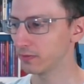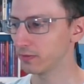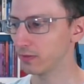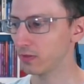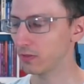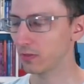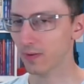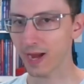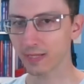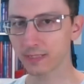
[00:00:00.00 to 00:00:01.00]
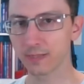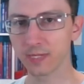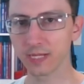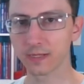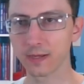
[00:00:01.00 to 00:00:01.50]
there has to be
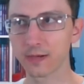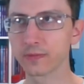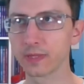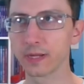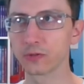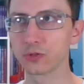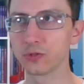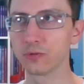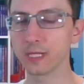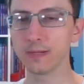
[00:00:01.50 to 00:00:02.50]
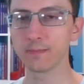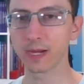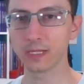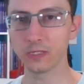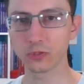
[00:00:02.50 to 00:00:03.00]
enough there to keep my
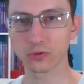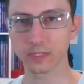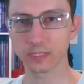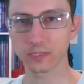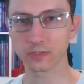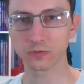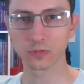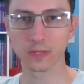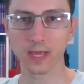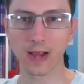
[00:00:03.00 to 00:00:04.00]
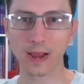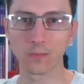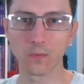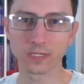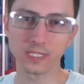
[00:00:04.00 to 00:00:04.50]
interest so that I
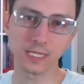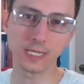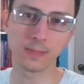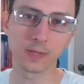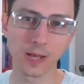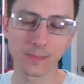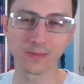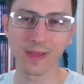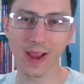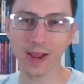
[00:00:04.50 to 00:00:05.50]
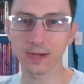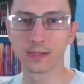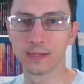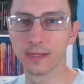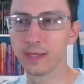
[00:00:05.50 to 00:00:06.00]
want to keep coming back
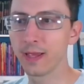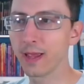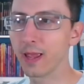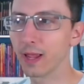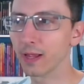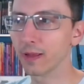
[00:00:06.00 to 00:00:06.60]
and